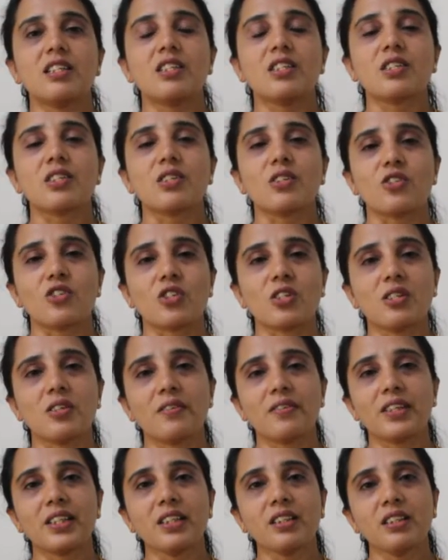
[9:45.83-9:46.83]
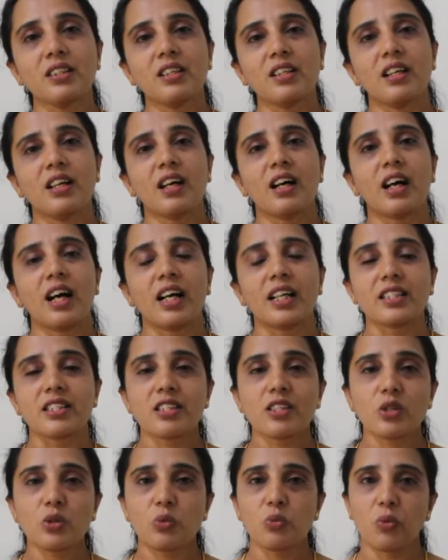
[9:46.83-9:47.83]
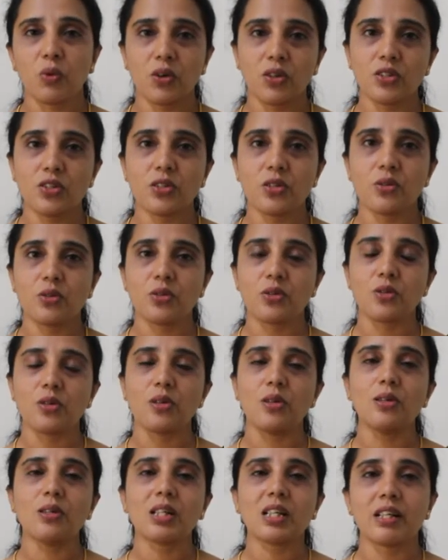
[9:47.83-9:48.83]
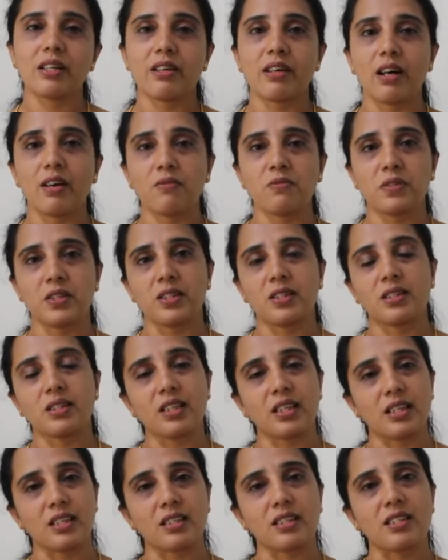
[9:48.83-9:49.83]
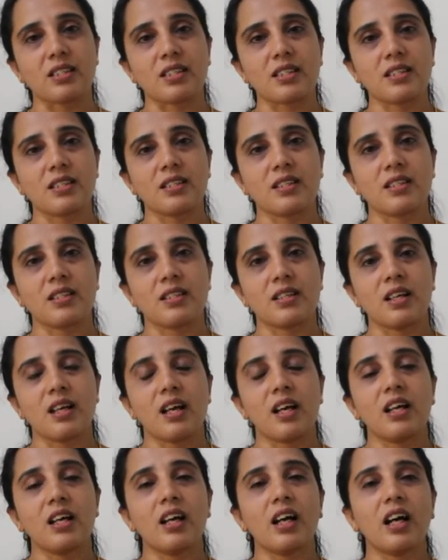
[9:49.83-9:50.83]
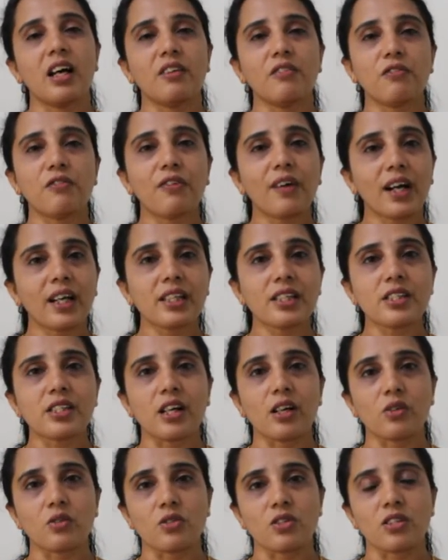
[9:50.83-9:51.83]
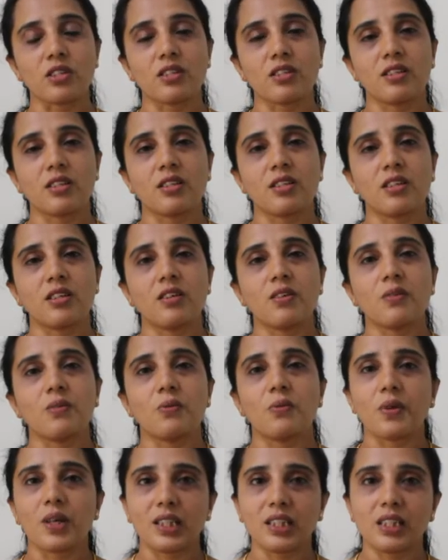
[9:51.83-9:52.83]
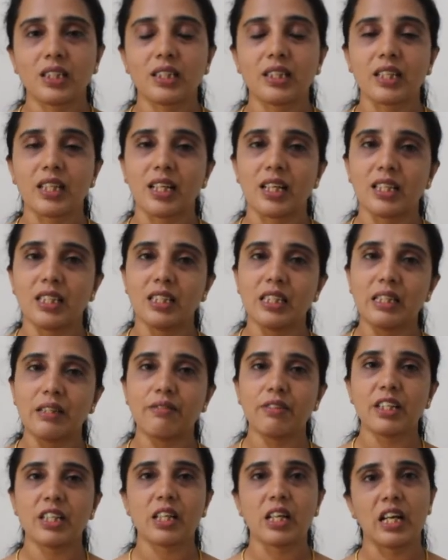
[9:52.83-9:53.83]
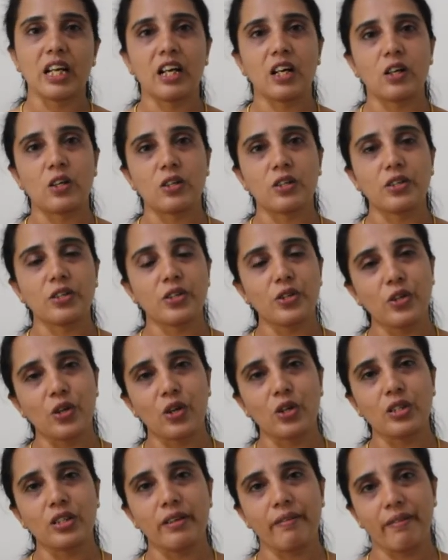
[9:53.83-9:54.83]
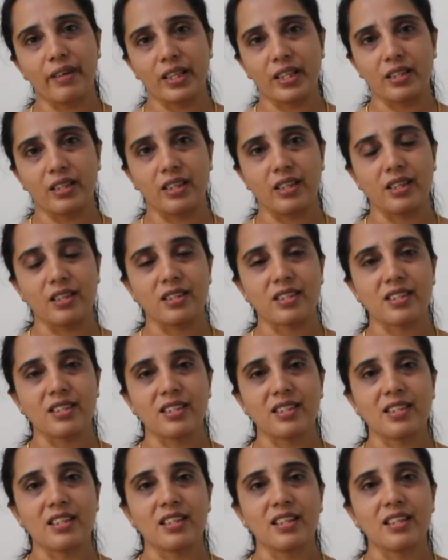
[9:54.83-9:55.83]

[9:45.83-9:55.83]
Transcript: So children, I just want you to look around the things and find out whether they are living or non-living things.